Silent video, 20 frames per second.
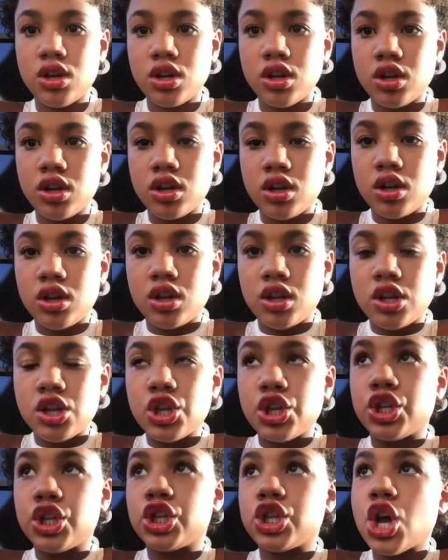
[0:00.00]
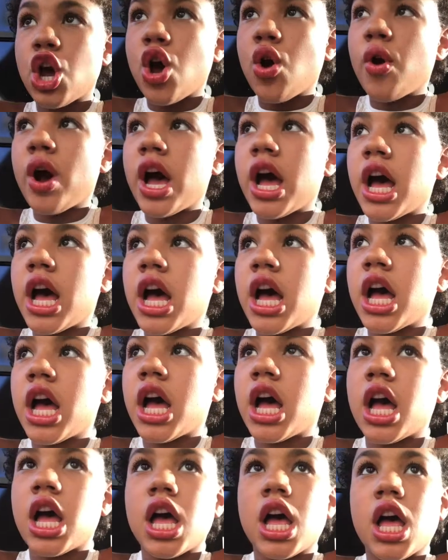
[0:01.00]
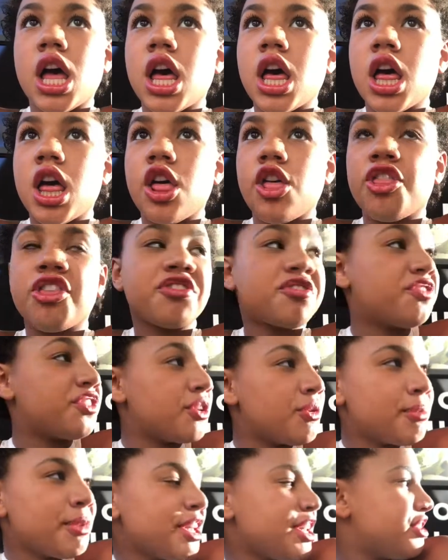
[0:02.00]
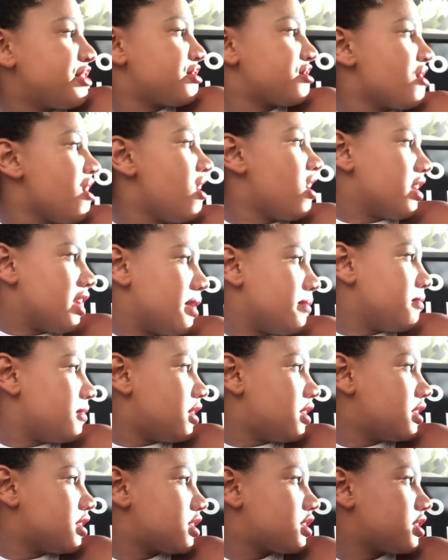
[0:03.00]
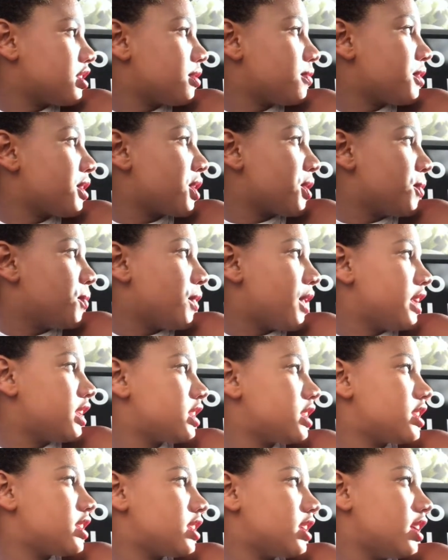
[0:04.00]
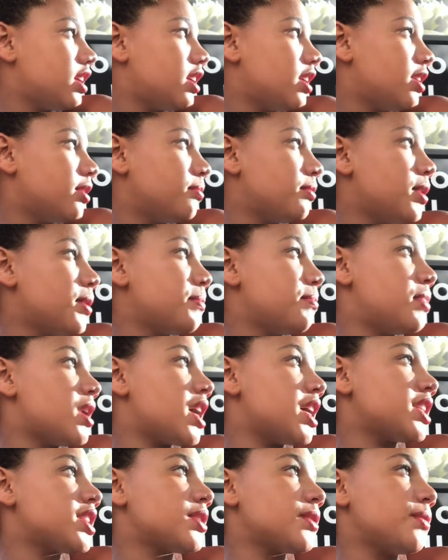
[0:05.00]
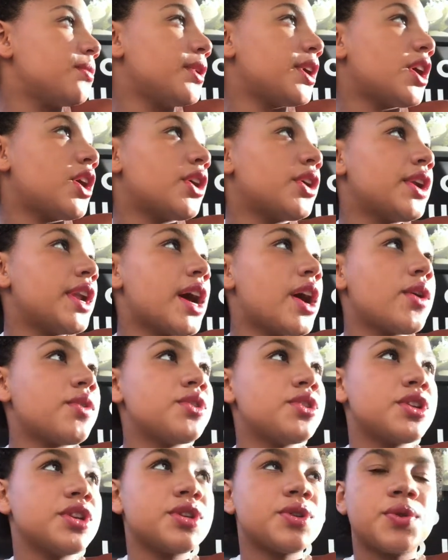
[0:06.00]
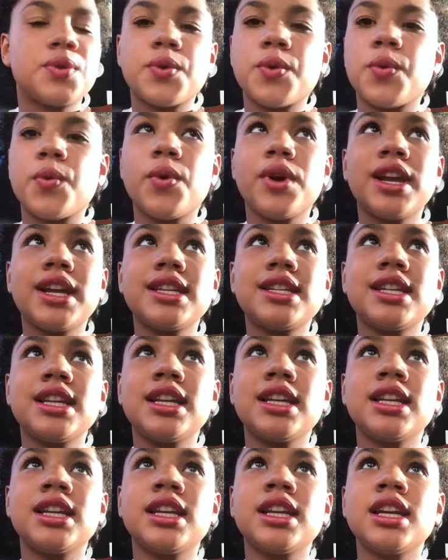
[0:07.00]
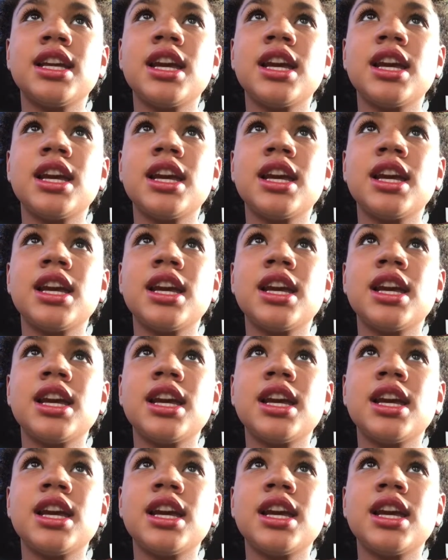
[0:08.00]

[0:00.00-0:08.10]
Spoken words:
that is. So the filming is gone. I'm not sure where it went, but we are now just waiting